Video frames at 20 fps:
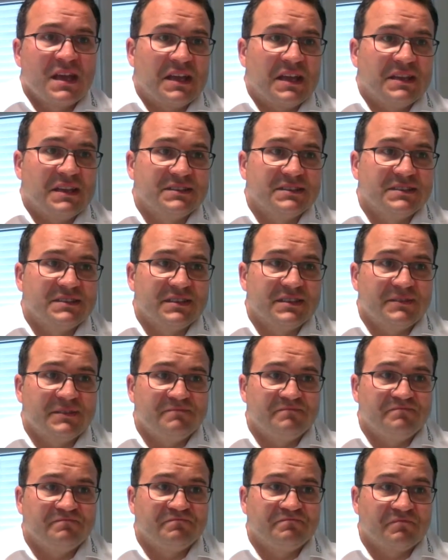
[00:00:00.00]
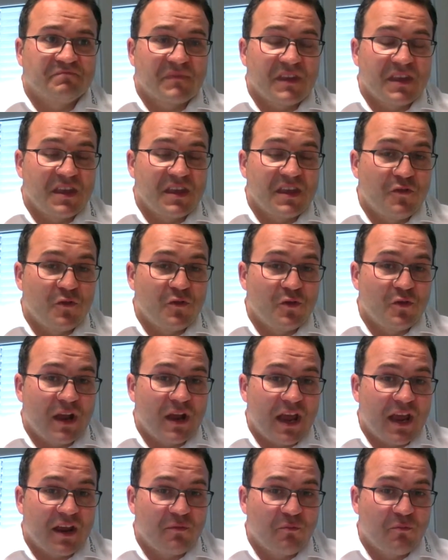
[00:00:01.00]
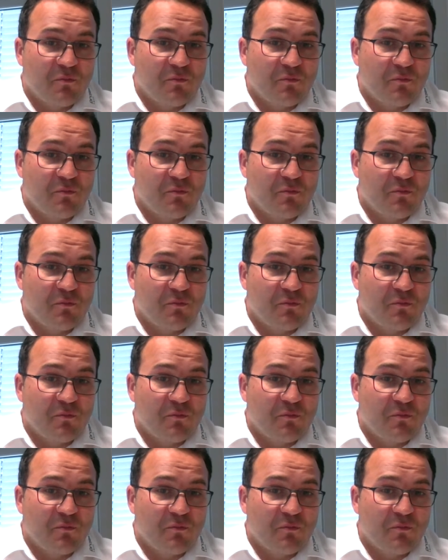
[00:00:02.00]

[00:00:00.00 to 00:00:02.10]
And if you like